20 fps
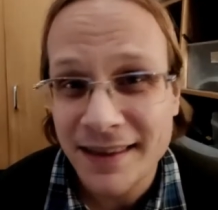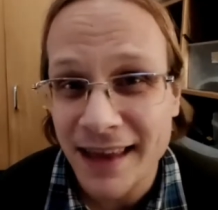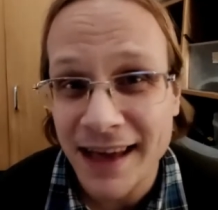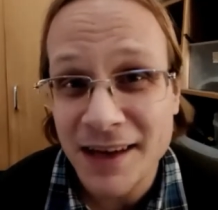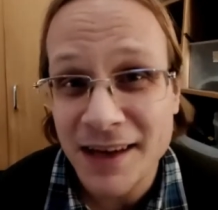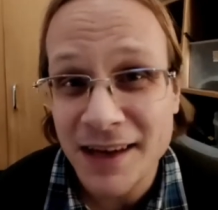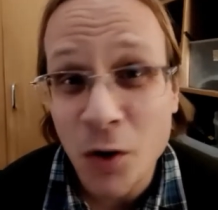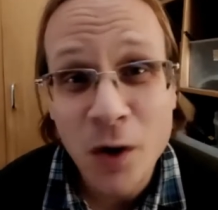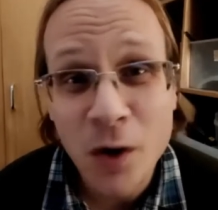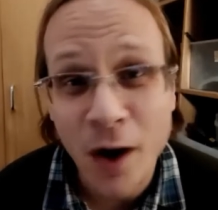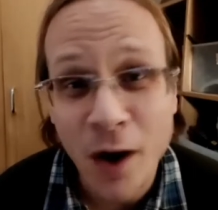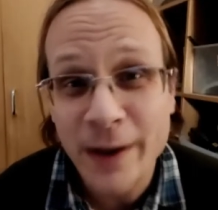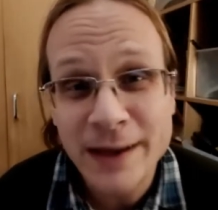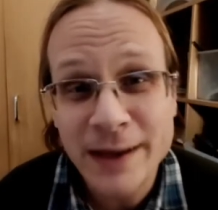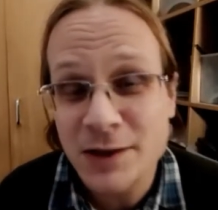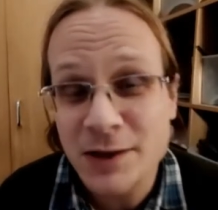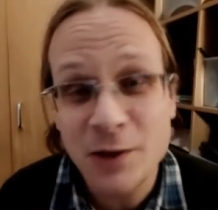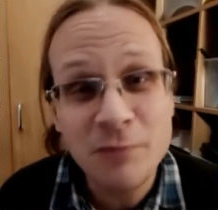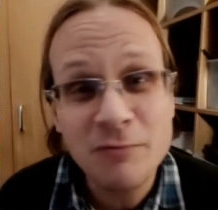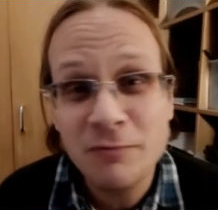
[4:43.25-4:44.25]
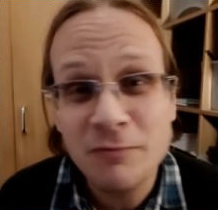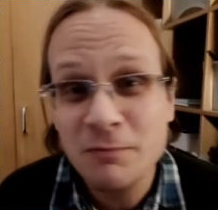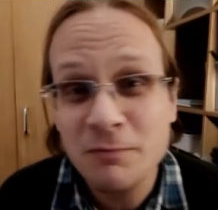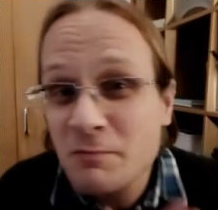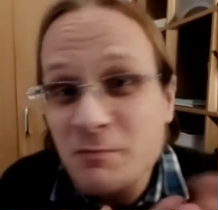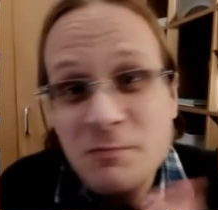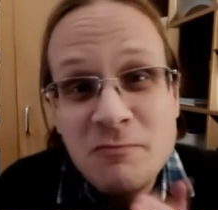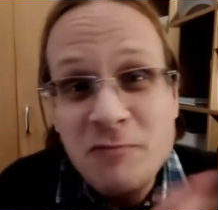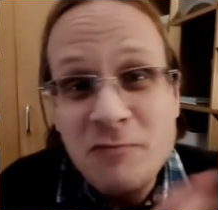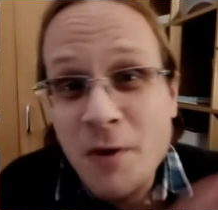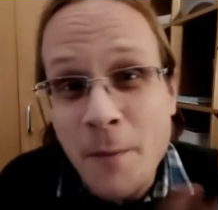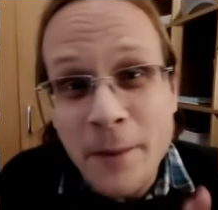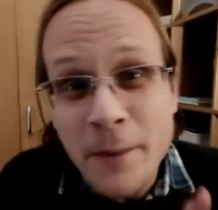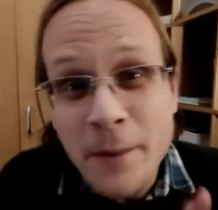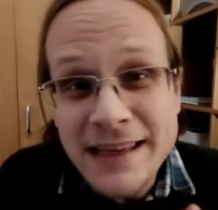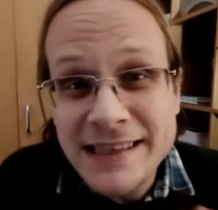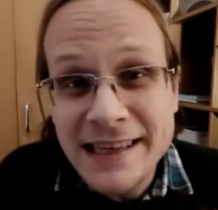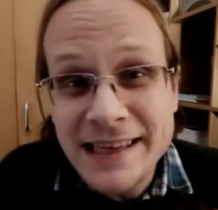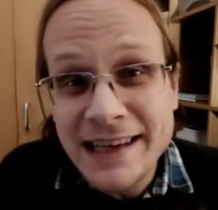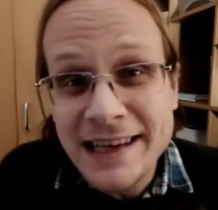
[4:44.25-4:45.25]
then you're going to
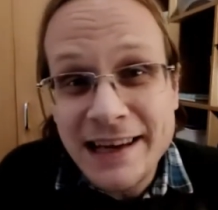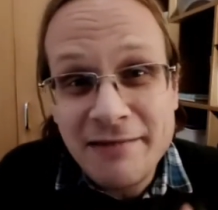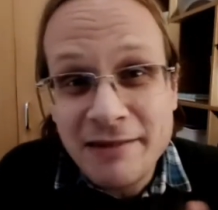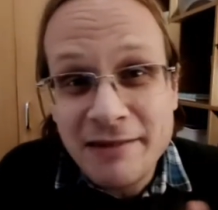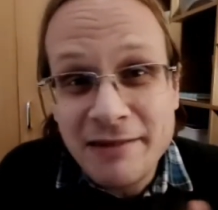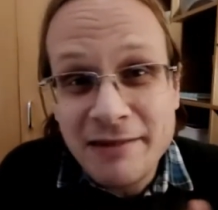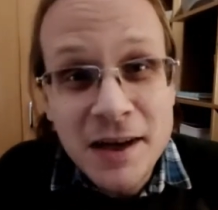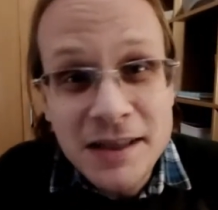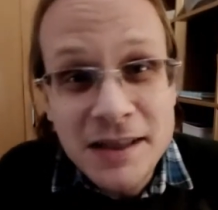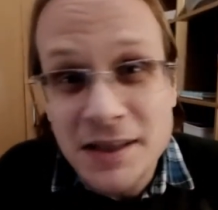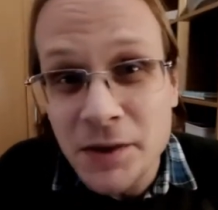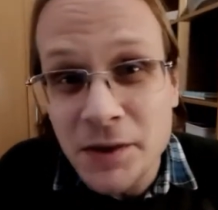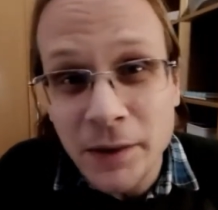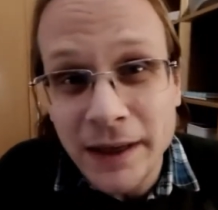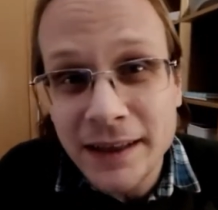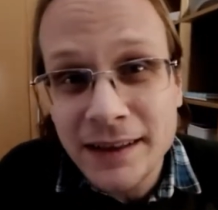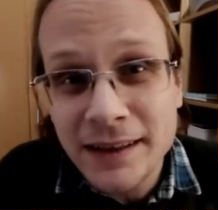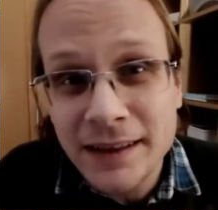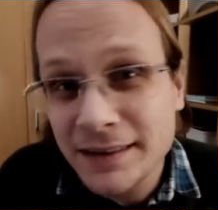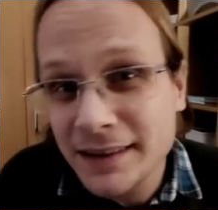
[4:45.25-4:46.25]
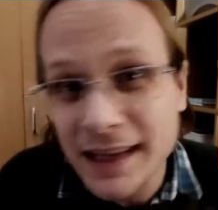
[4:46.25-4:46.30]
repeatedly return to it.